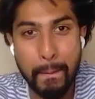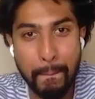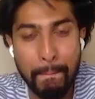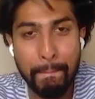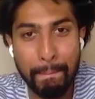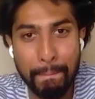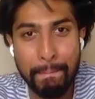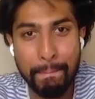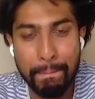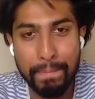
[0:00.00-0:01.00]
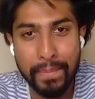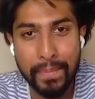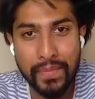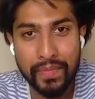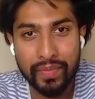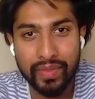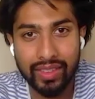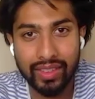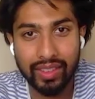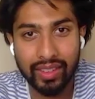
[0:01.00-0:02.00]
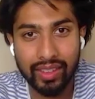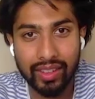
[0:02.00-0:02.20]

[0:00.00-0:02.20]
I was like, yo, this is not me.